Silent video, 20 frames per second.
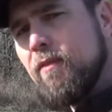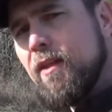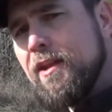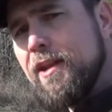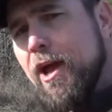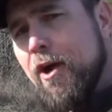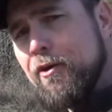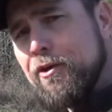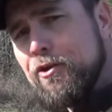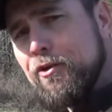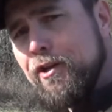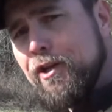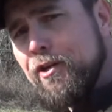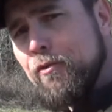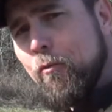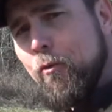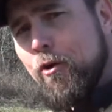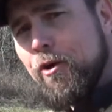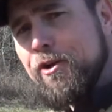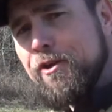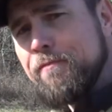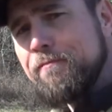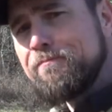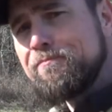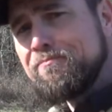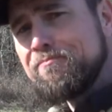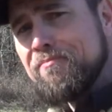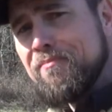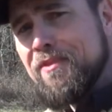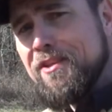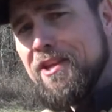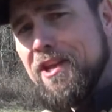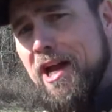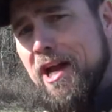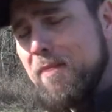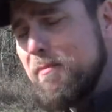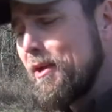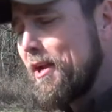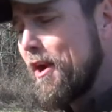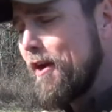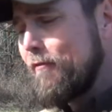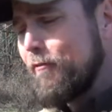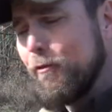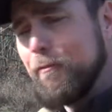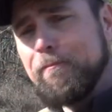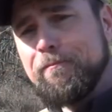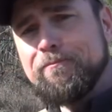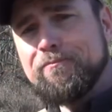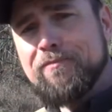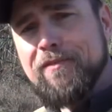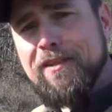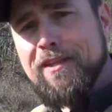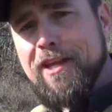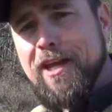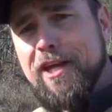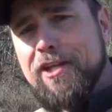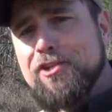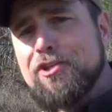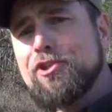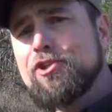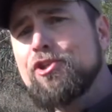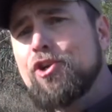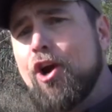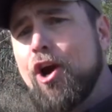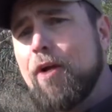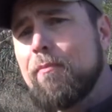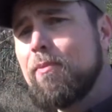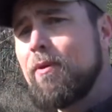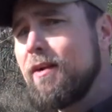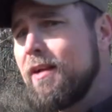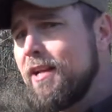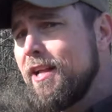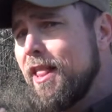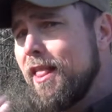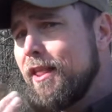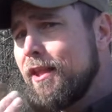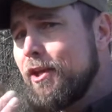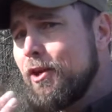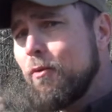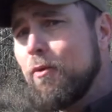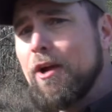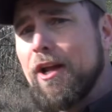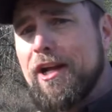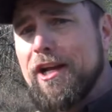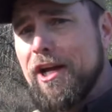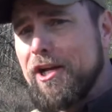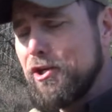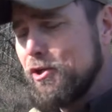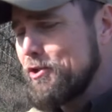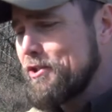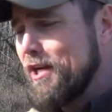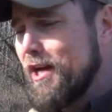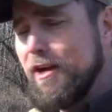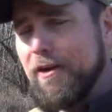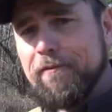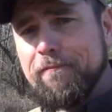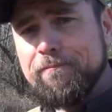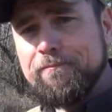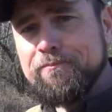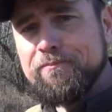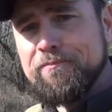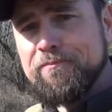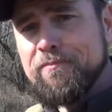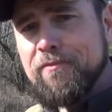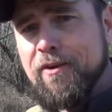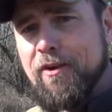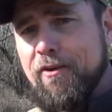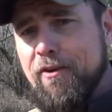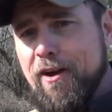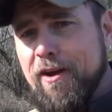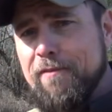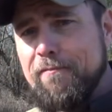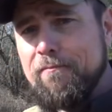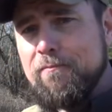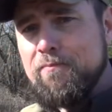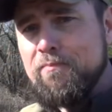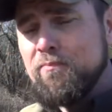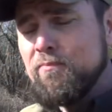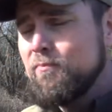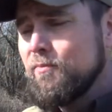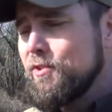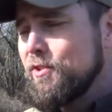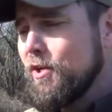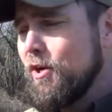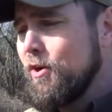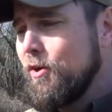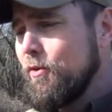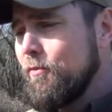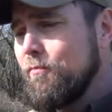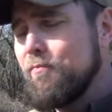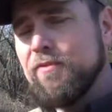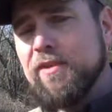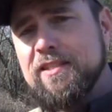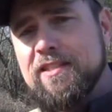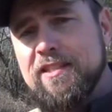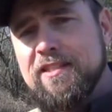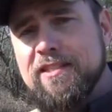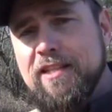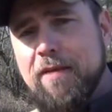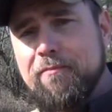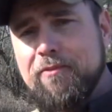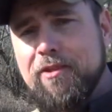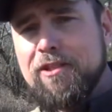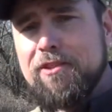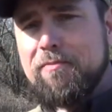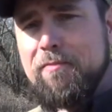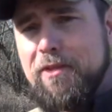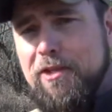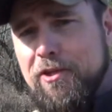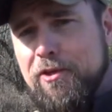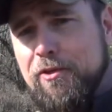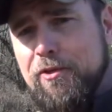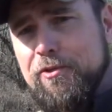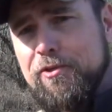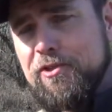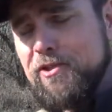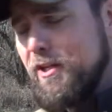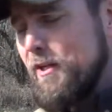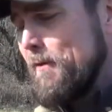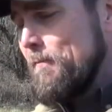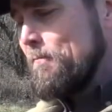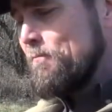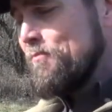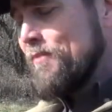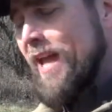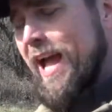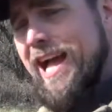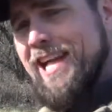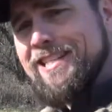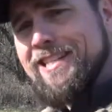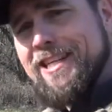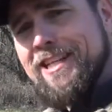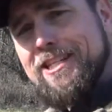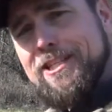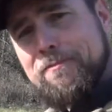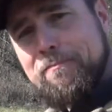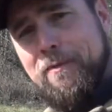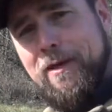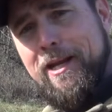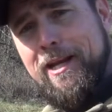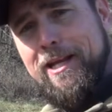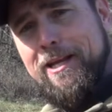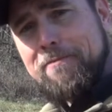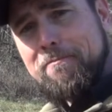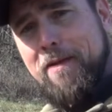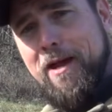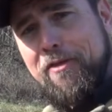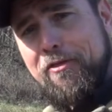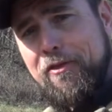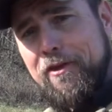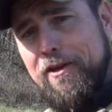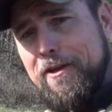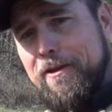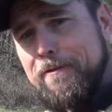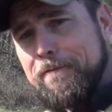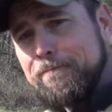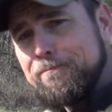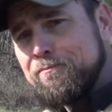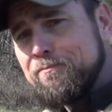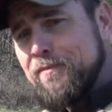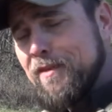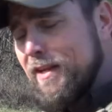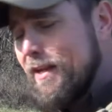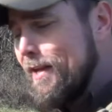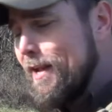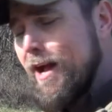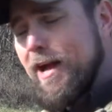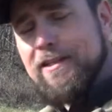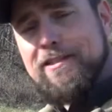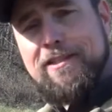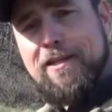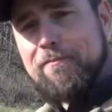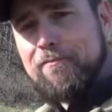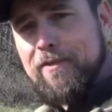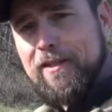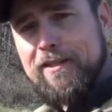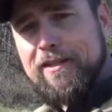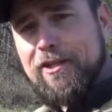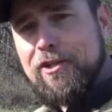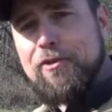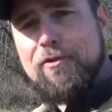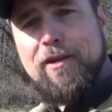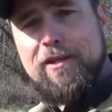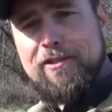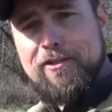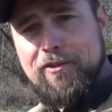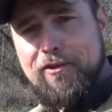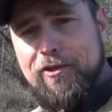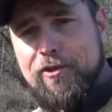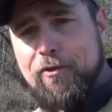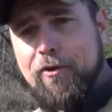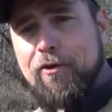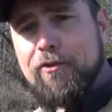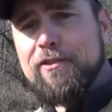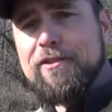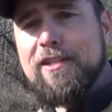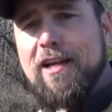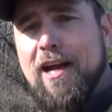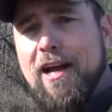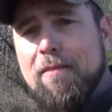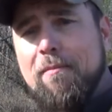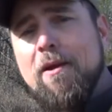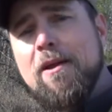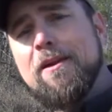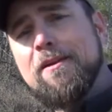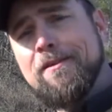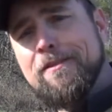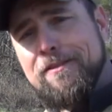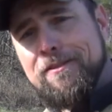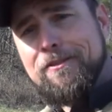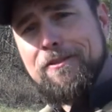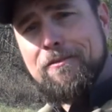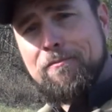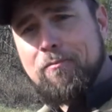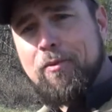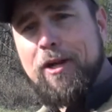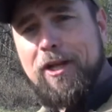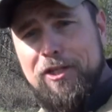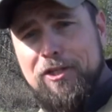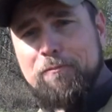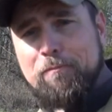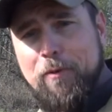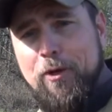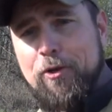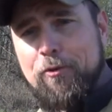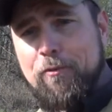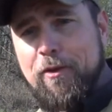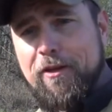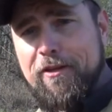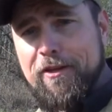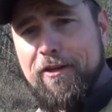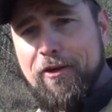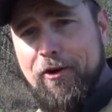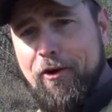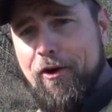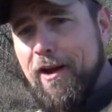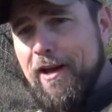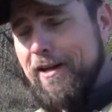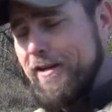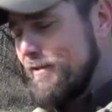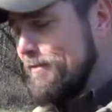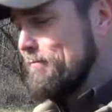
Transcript: Now I do need to warn you, you got to be careful. The edge is sharp. You don't want to cut your tongue. All right? So this is something to be used as an expedient method, not something that you necessarily do all the time. Bring a spoon with you, all right?